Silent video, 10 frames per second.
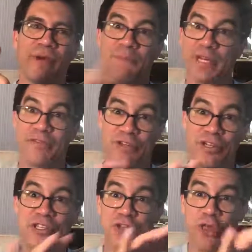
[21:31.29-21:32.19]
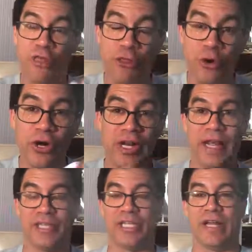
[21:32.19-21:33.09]
I'm giving you this
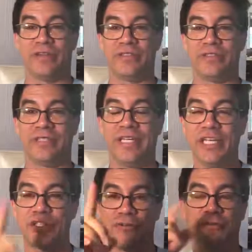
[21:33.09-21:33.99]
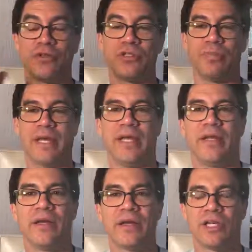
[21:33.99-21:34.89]
30-day challenge to get your first
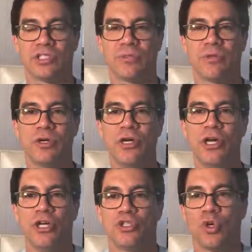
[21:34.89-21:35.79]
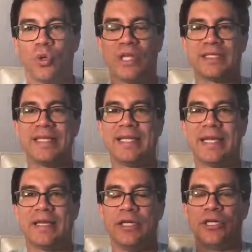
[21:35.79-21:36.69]
paying customer. So click the
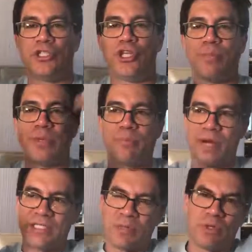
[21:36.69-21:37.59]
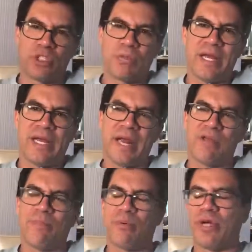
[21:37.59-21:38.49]
link, jump in the price. I want to explain
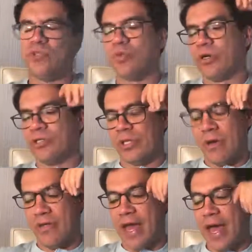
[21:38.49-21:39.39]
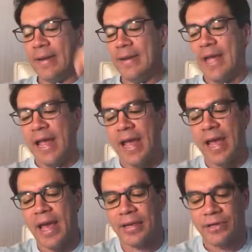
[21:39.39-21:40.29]
how the price works and all that.
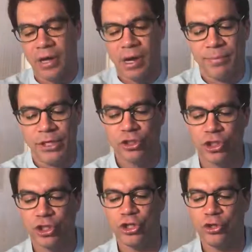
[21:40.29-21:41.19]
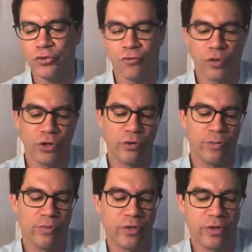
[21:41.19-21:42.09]
And here's the good news for you.
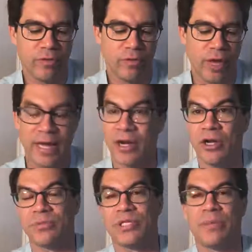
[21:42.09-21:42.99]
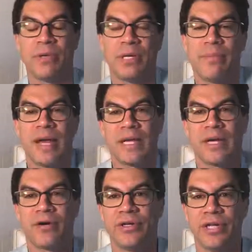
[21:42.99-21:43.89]
I got a 100% money back
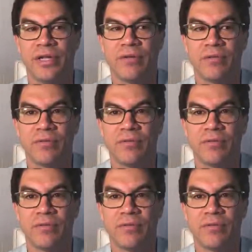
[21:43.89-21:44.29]
guarantee.